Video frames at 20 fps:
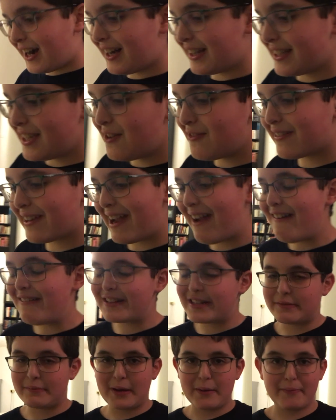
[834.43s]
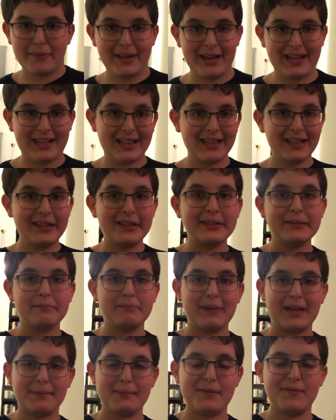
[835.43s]
A new character might be added and
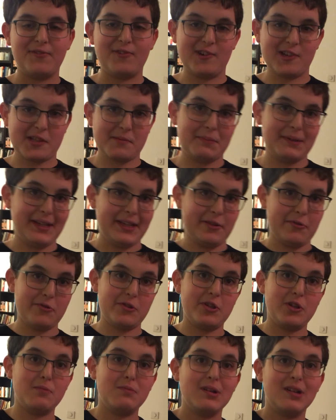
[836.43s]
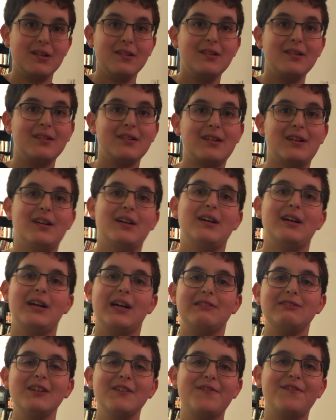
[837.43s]
might be voiced by a YouTuber.
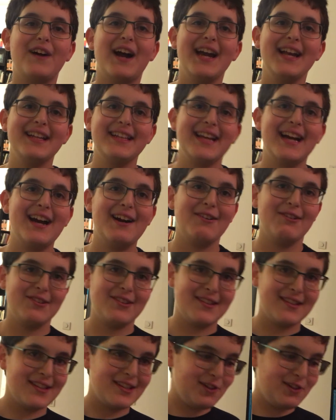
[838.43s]
We find out